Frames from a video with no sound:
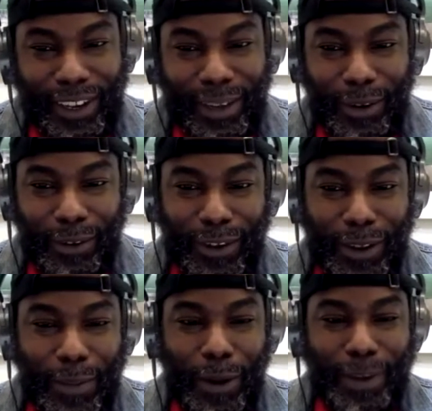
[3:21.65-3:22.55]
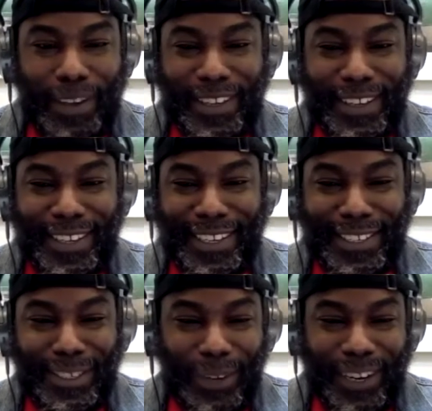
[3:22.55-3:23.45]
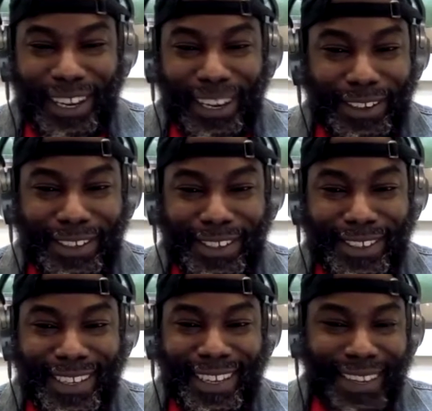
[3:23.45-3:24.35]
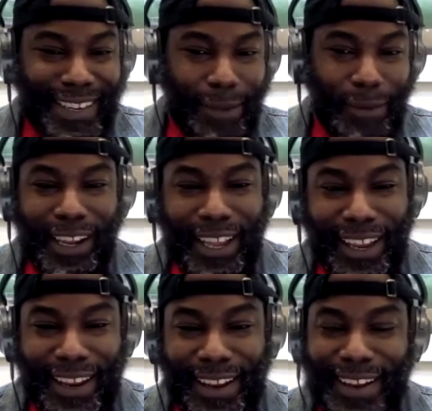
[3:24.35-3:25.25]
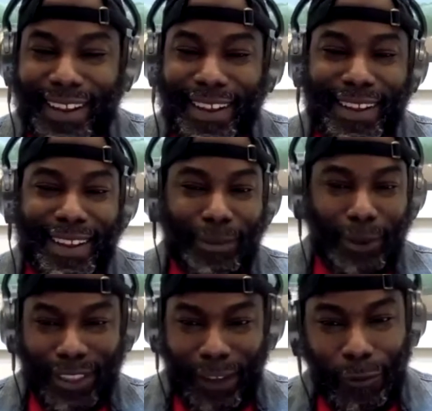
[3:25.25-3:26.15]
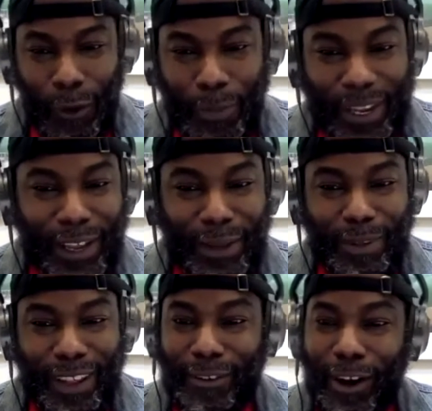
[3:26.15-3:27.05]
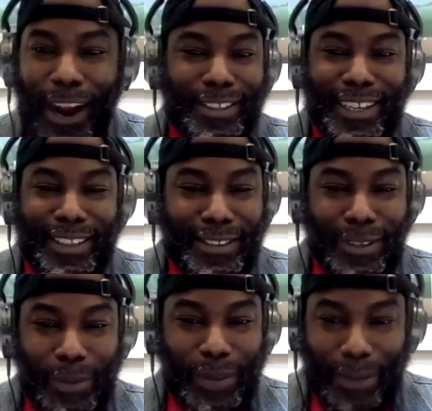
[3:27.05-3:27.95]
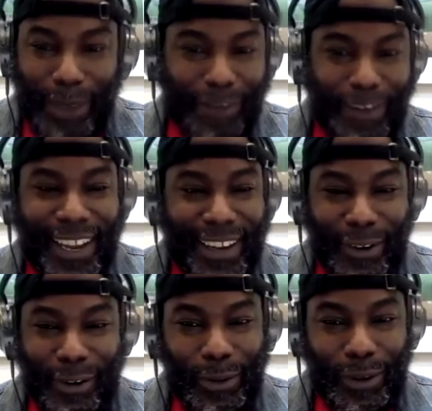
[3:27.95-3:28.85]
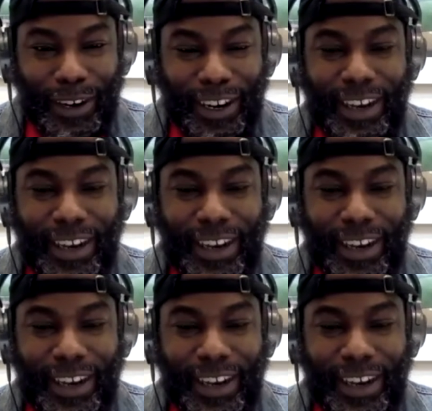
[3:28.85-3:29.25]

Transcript: He worked for the Department of Sanitation twenty years, never late. Uh, worked at four p m, left our house at two p m every day to go to work.